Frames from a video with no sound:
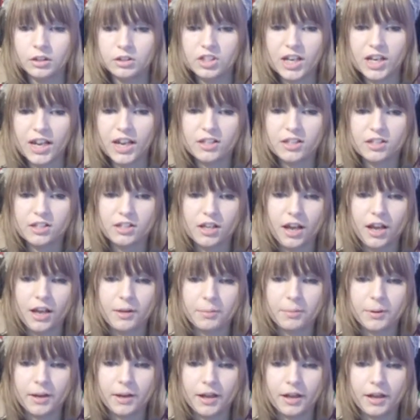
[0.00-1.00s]
Change
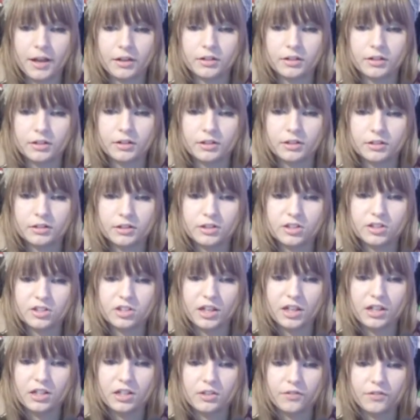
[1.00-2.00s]
diaper. Just
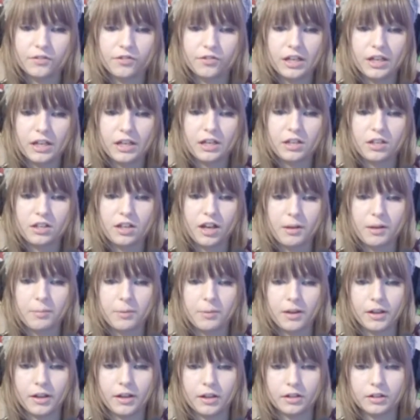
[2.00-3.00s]
change the freaking
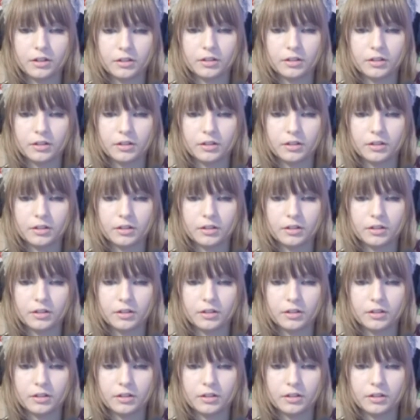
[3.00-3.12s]
diaper.